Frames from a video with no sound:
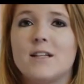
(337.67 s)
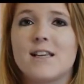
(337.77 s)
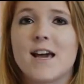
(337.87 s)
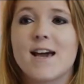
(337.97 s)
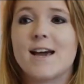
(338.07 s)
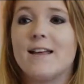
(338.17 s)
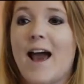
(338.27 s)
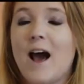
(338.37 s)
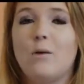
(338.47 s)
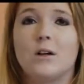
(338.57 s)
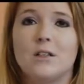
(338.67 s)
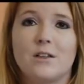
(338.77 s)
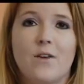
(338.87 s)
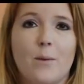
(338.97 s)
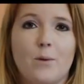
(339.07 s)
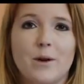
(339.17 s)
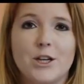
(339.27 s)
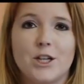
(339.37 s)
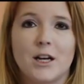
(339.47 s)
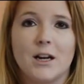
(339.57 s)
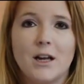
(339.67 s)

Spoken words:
say, hours of operation,